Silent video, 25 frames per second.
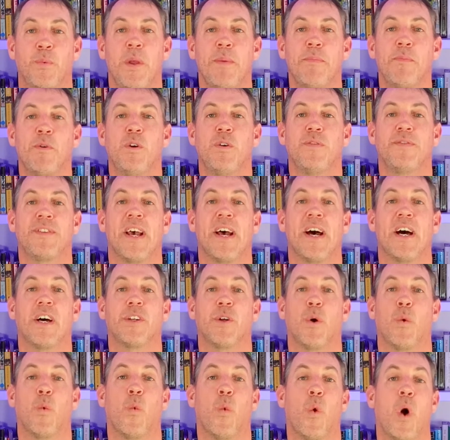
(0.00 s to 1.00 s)
move down
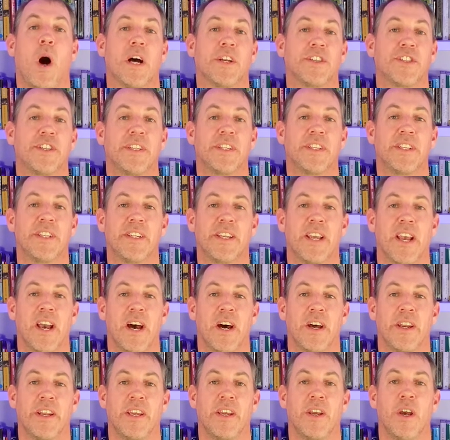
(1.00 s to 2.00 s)
to Washington
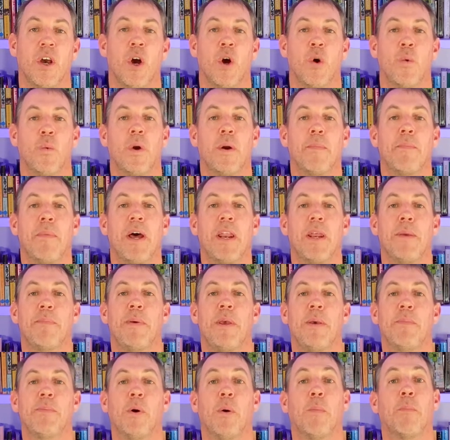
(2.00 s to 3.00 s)
County, where many
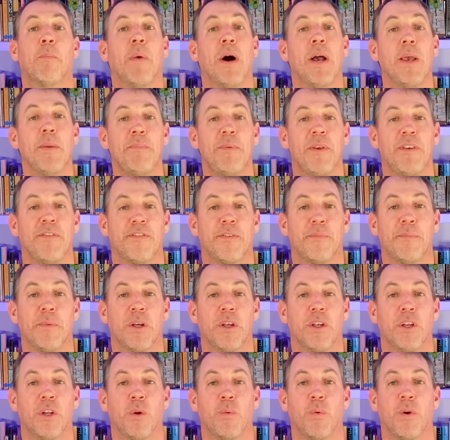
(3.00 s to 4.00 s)
people might be
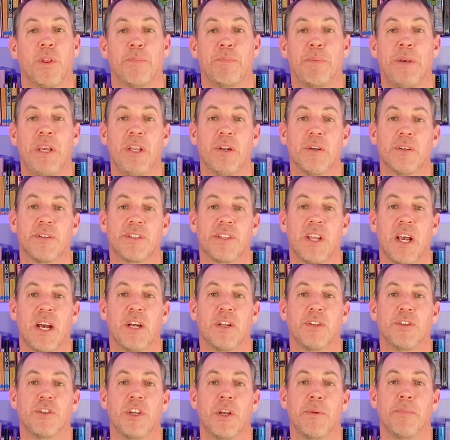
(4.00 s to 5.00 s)
familiar with Peters
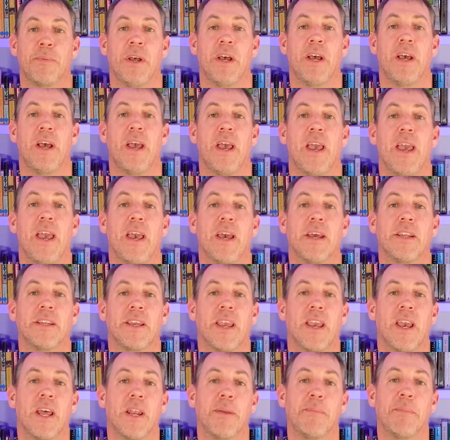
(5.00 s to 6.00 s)
Township and
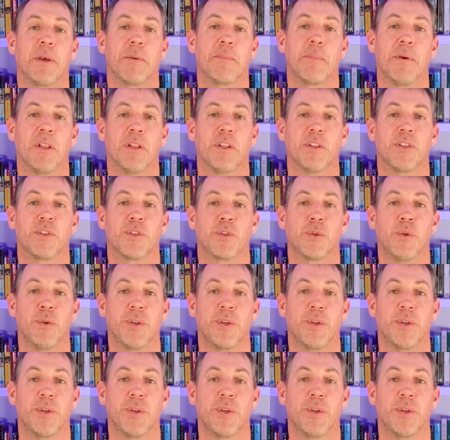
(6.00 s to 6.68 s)
Cannon McMillan school